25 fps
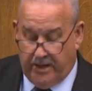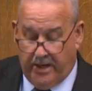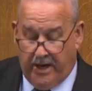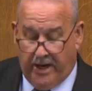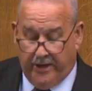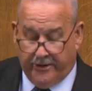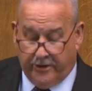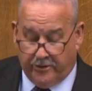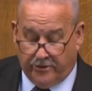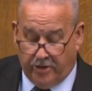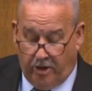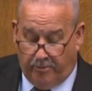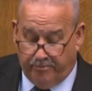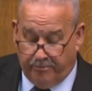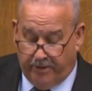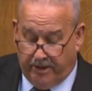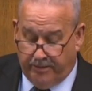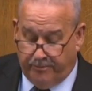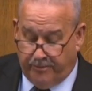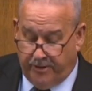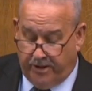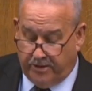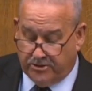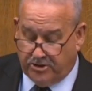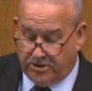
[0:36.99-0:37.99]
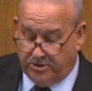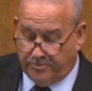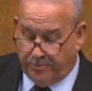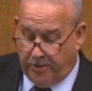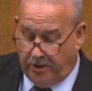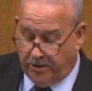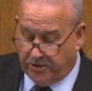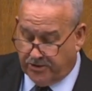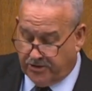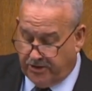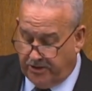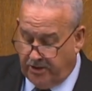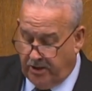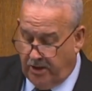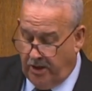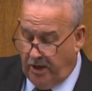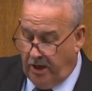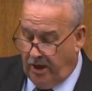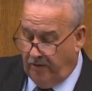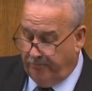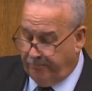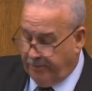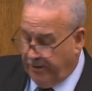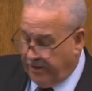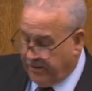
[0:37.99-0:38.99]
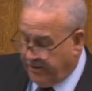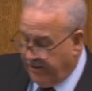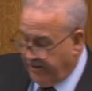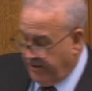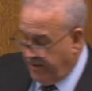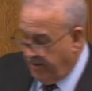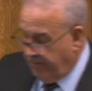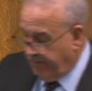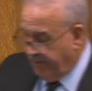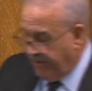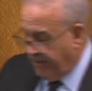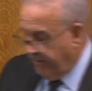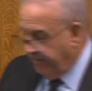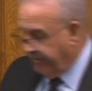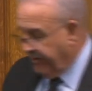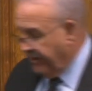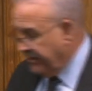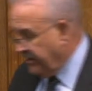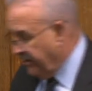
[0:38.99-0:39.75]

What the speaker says: and adopt my party's policy of building in Britain by